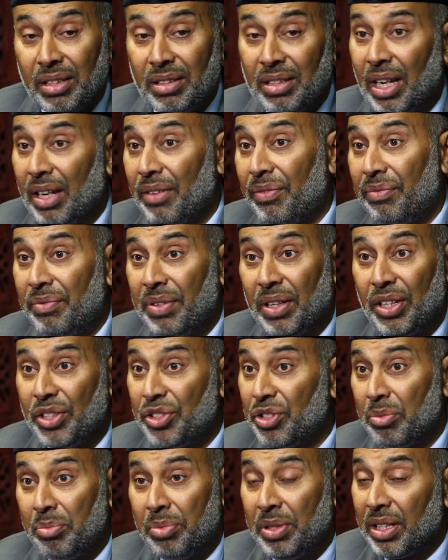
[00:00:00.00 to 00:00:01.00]
that figure
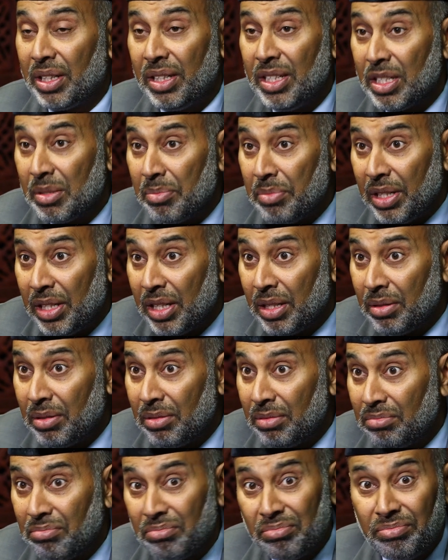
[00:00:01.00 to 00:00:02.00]
should be at least
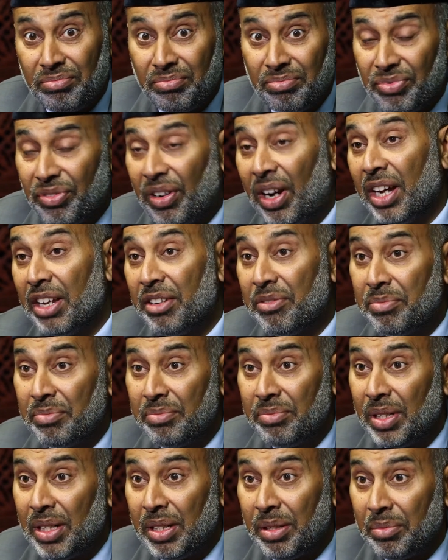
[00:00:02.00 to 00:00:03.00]

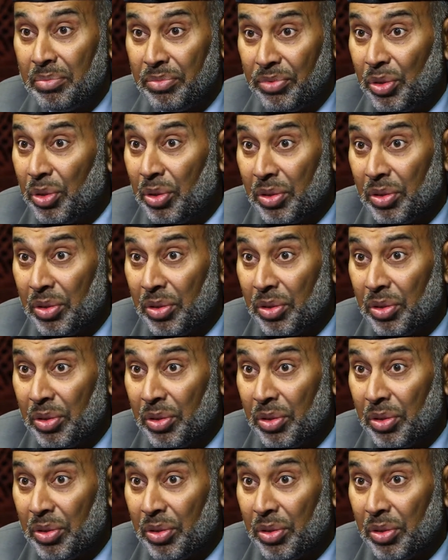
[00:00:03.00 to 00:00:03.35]
£1.5 million,